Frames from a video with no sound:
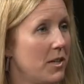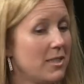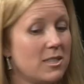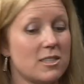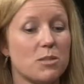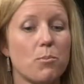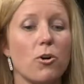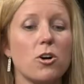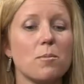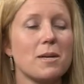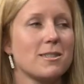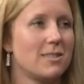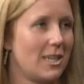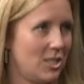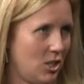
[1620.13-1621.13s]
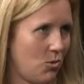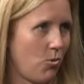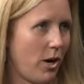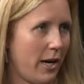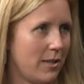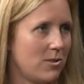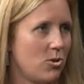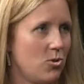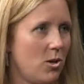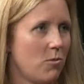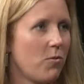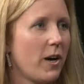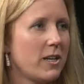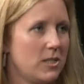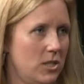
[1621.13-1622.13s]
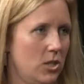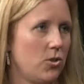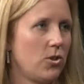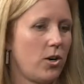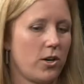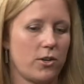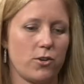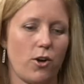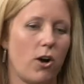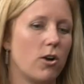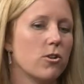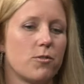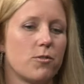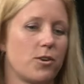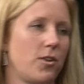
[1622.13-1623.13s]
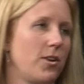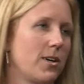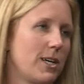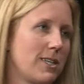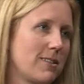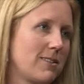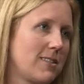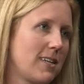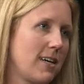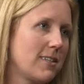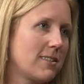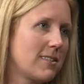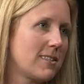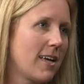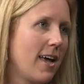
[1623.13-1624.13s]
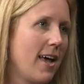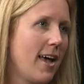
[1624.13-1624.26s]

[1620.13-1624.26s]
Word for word: It's, it's a program that's nationwide, so you mm -hmm. can mm-hmm. find Tinker Garden all the United States.